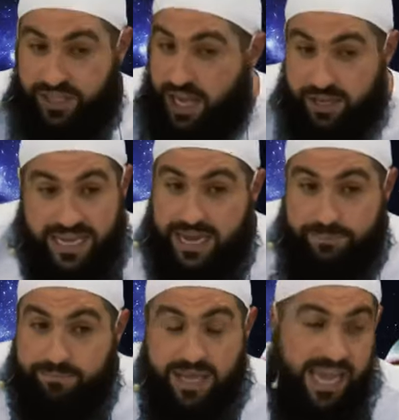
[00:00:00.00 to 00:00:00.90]
So don't
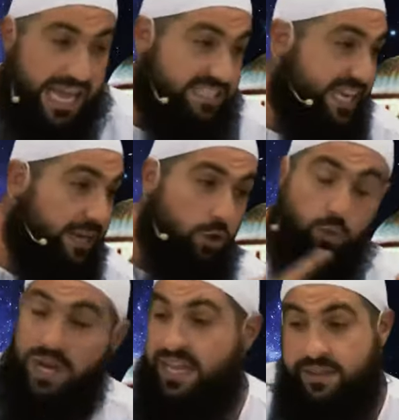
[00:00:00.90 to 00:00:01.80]
come and say,
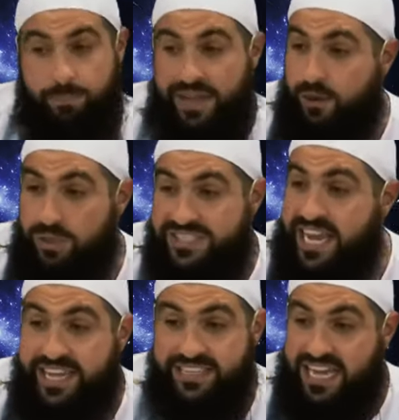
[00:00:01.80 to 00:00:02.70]
look, wallah, the brother was
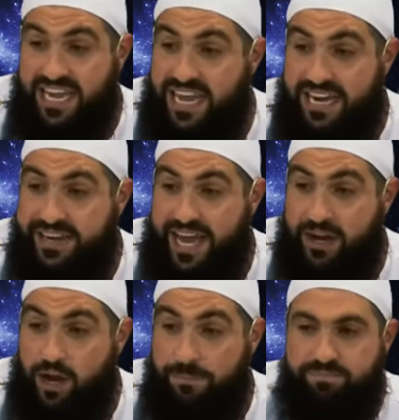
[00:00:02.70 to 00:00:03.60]
saying it's halal and
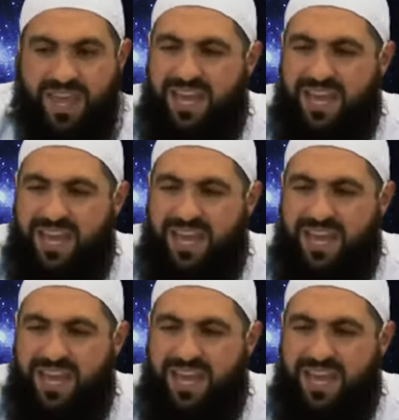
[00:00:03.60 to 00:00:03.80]
haram.